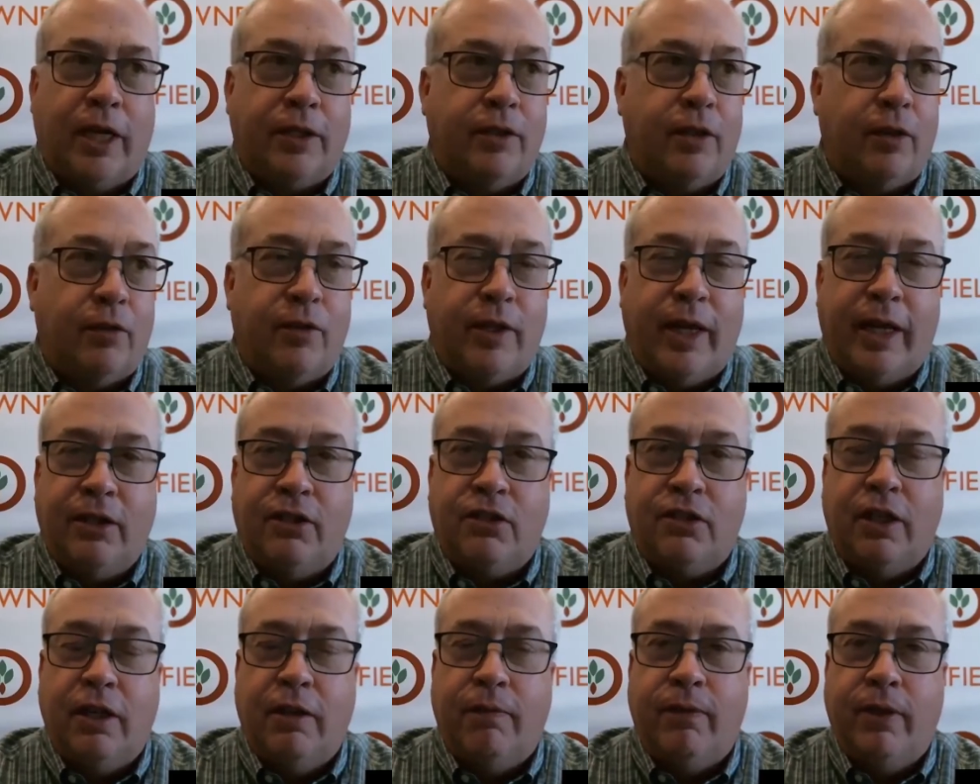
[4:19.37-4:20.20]
got their
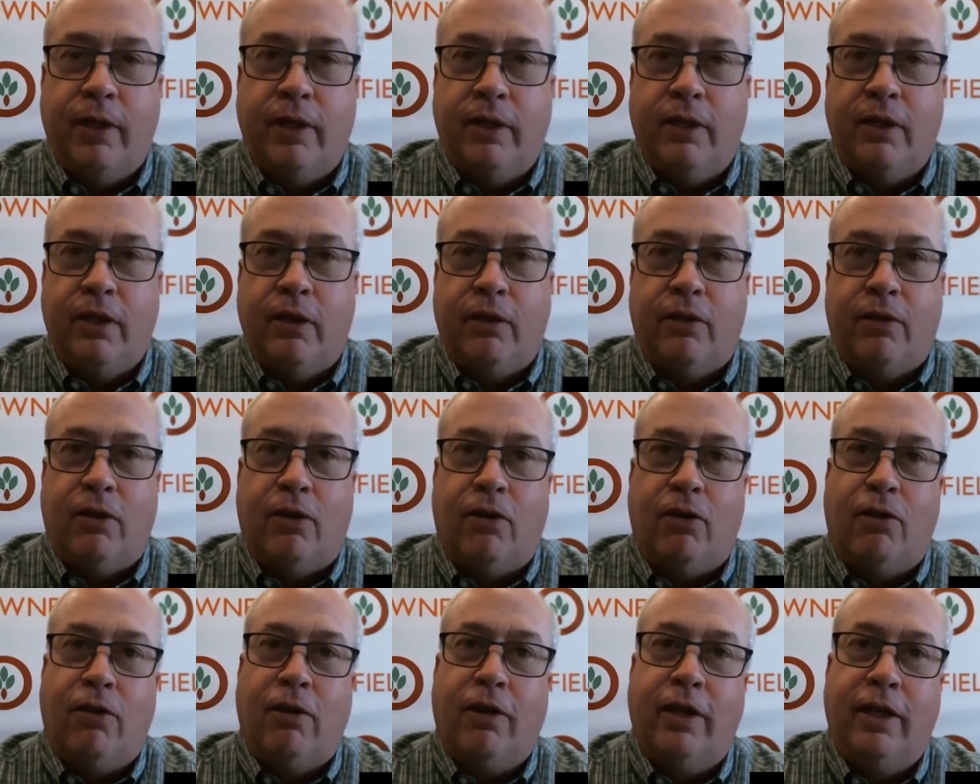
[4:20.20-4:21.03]
Thanksgiving dinner
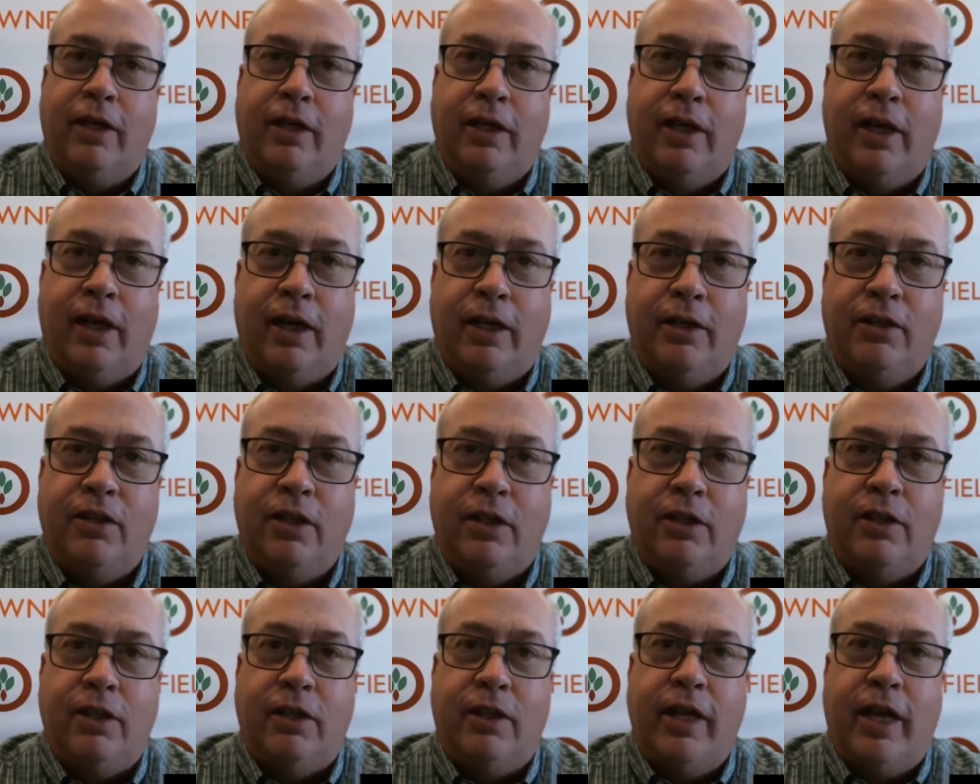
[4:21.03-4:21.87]
early uh,
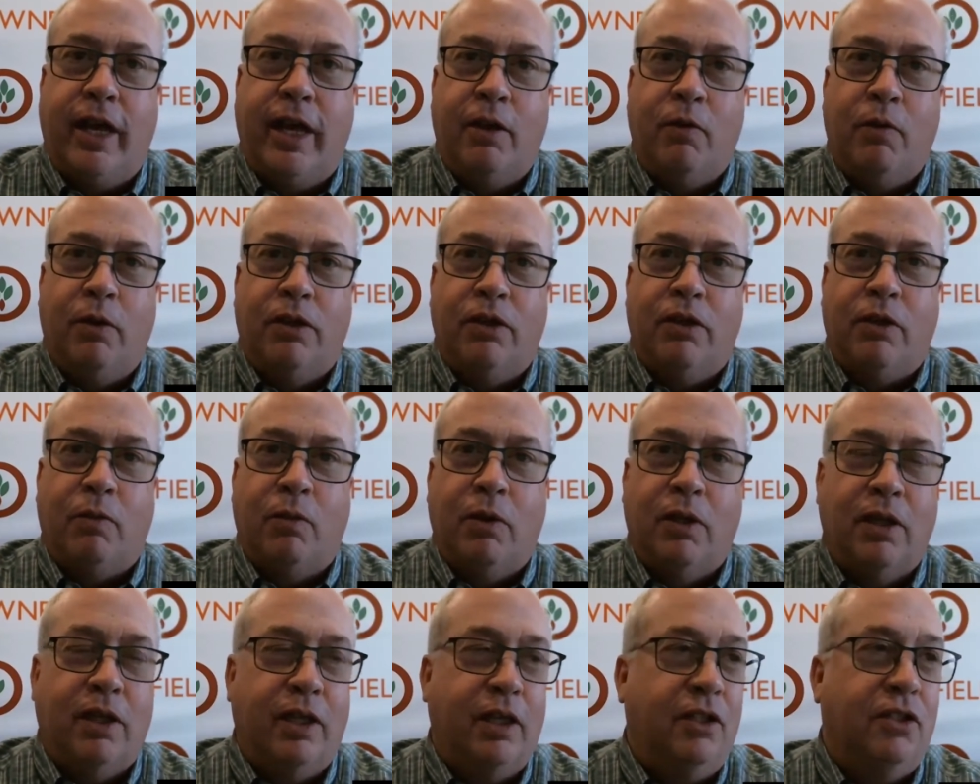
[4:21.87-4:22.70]
to today with the
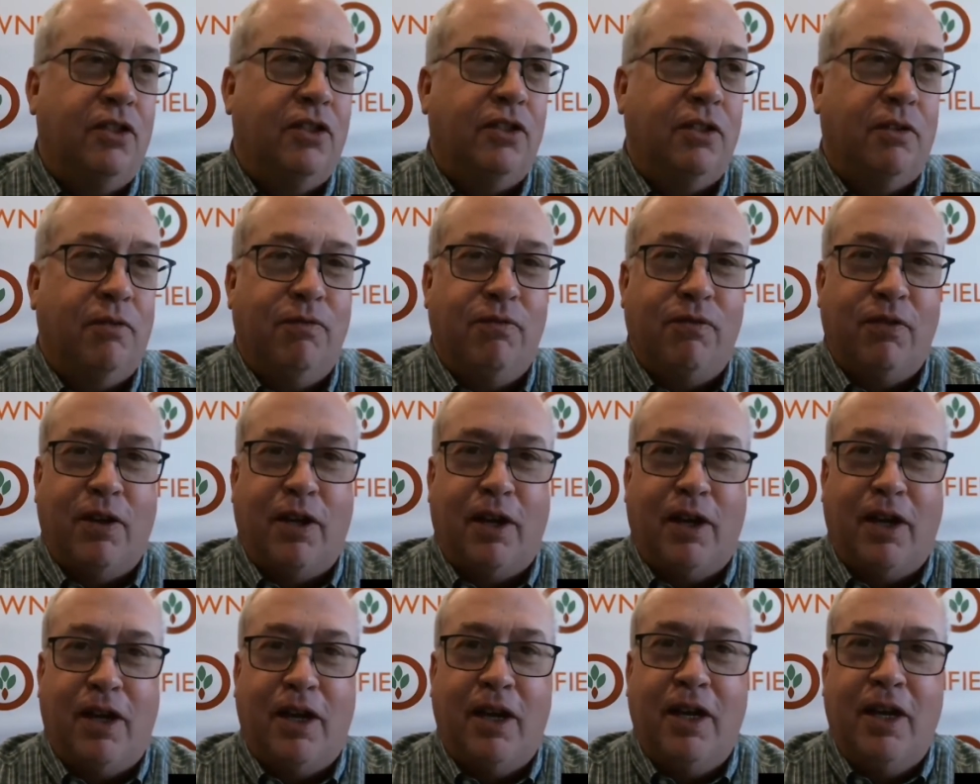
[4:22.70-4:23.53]
release of
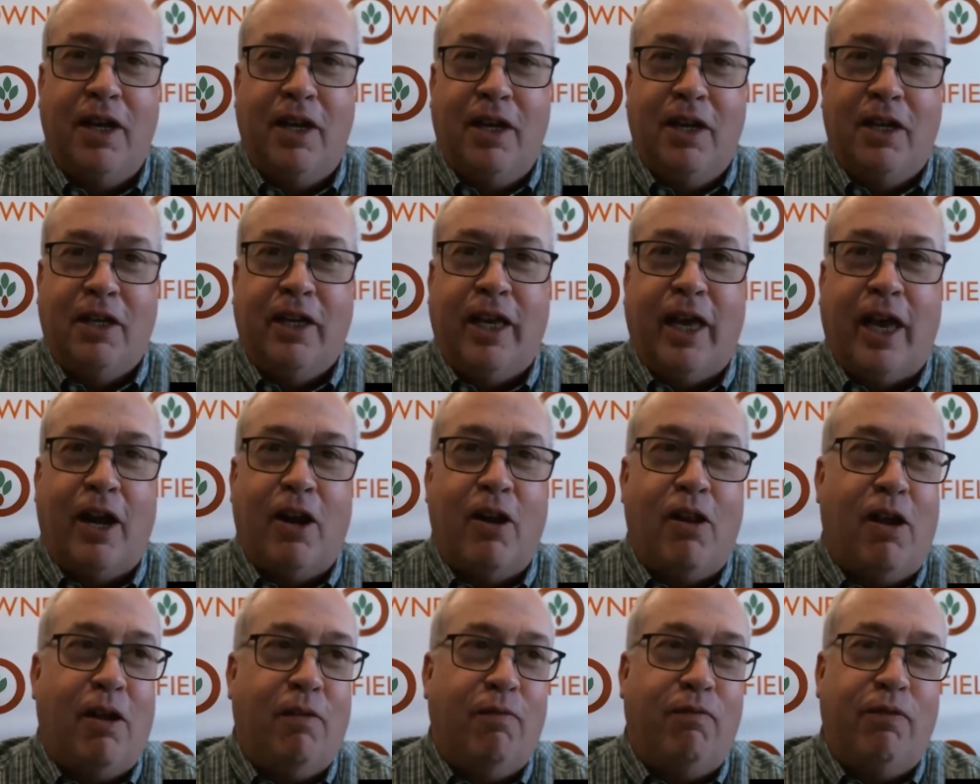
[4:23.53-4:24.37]
uh,
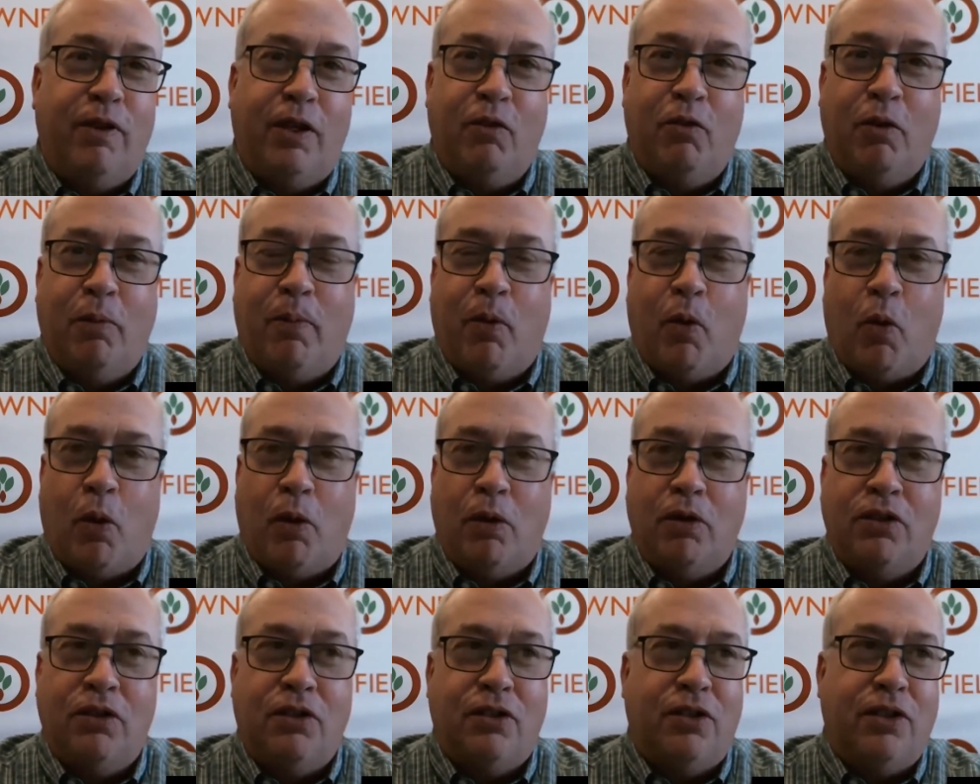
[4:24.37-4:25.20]
cattle on feed
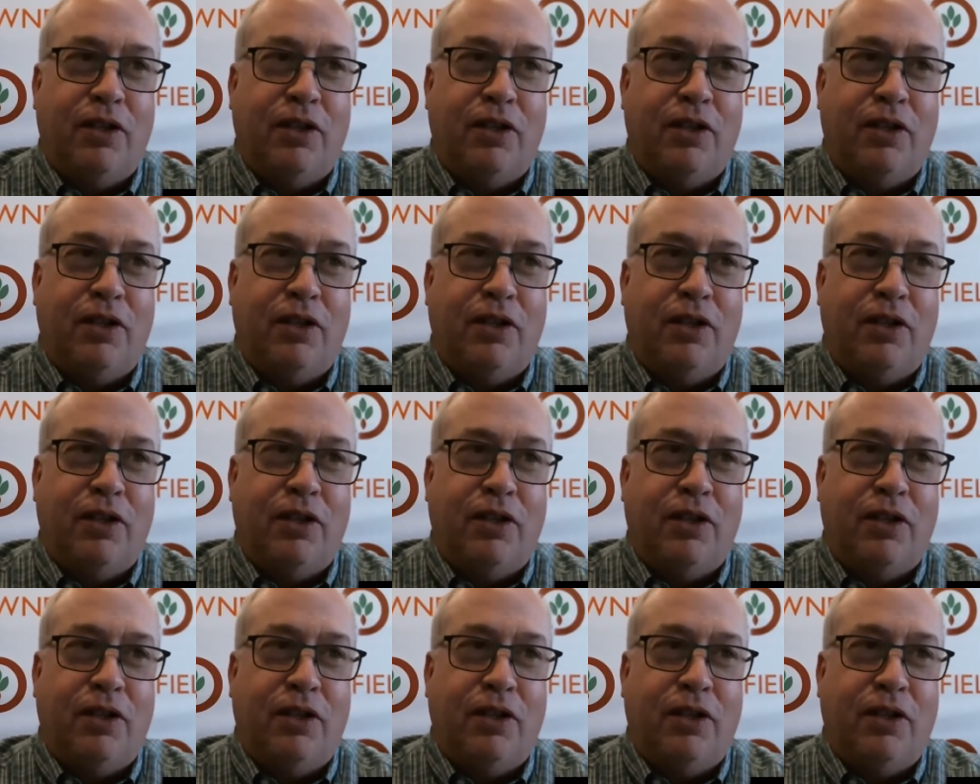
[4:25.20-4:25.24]
report.